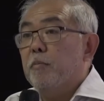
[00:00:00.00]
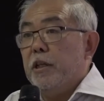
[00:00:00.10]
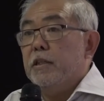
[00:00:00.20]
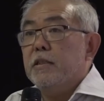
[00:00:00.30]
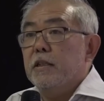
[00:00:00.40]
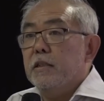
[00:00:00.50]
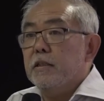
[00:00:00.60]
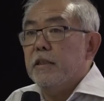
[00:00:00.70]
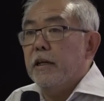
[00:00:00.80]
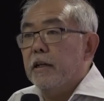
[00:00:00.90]

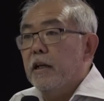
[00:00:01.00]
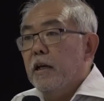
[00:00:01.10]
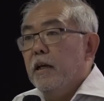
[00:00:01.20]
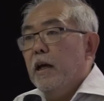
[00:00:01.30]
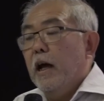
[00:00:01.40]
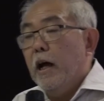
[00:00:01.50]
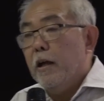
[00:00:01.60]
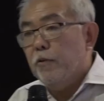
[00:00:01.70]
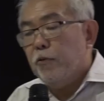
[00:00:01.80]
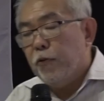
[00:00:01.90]
places that
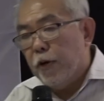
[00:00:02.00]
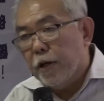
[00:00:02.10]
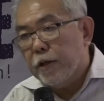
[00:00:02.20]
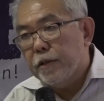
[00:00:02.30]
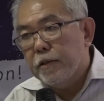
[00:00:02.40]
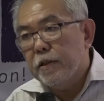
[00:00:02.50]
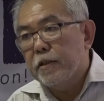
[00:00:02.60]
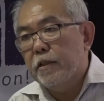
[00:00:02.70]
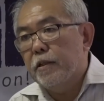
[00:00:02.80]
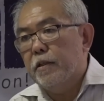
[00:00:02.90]
I
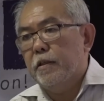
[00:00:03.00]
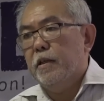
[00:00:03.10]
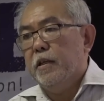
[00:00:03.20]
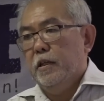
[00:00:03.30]
find the